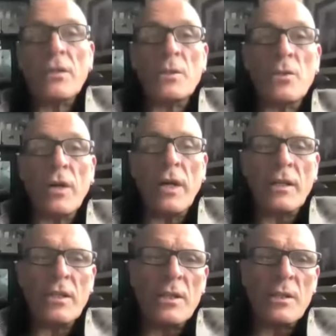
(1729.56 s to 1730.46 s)
these are great
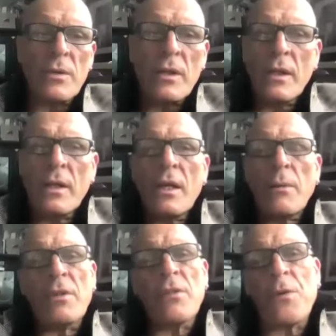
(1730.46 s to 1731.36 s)
ideas. I
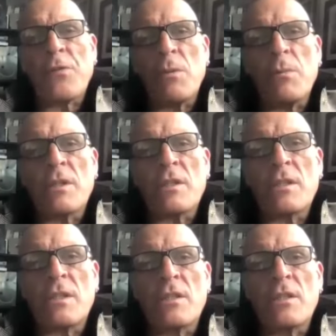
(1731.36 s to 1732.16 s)
mean, the 15-minute city,